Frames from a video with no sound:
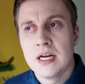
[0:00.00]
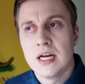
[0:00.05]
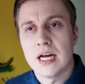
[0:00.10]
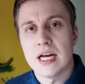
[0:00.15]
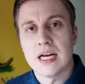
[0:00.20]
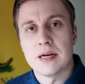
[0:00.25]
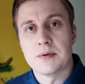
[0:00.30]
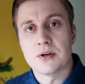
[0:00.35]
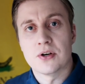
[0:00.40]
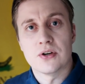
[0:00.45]

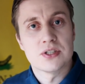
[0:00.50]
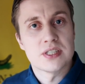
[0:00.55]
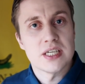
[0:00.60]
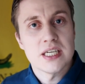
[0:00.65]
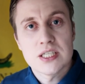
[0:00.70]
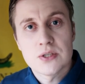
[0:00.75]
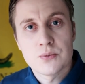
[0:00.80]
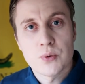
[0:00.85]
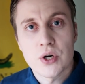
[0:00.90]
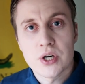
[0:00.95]
Because
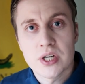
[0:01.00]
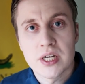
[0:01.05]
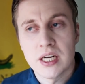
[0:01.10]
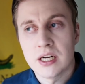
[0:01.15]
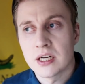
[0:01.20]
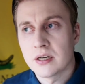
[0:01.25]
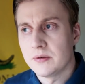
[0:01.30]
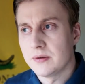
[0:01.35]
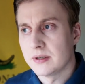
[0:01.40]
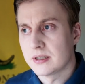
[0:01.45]
he's
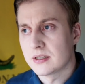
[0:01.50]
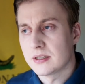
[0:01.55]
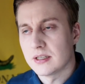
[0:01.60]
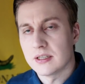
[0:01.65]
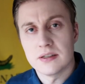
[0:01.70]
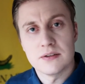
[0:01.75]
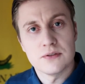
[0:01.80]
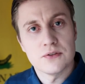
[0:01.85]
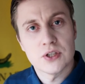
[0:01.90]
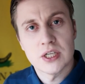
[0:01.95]
working with
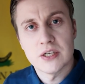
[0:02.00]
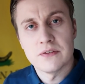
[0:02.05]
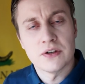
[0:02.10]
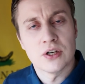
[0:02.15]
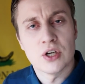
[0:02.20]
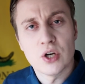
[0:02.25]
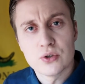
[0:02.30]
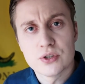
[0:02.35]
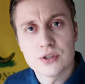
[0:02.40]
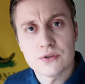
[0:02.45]

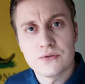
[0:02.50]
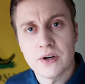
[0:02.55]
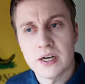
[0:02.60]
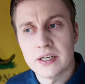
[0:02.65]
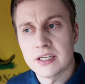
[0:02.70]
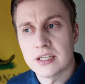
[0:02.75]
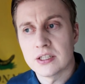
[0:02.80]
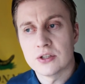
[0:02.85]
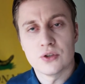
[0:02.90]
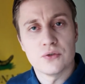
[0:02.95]
giving loads of
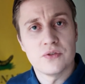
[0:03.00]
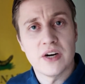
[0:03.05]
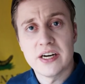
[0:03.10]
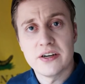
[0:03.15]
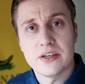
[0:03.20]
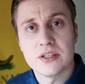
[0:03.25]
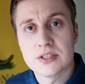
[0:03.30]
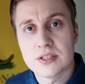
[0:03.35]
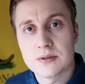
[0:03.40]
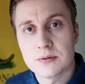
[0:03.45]
funding to
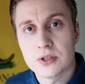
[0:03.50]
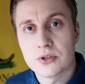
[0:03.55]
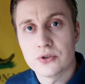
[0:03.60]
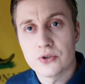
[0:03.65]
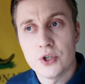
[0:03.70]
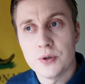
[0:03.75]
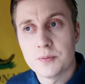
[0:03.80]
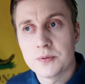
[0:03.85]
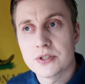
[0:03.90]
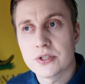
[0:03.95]
various
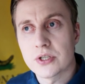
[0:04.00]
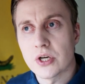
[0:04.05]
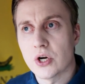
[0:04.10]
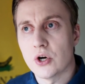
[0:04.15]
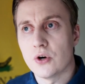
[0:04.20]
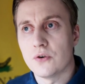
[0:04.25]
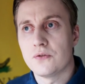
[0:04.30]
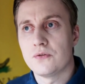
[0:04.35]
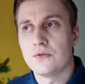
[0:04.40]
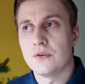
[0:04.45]
groups
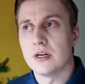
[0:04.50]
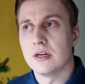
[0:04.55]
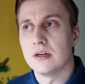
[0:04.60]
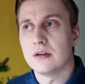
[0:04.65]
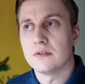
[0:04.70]
of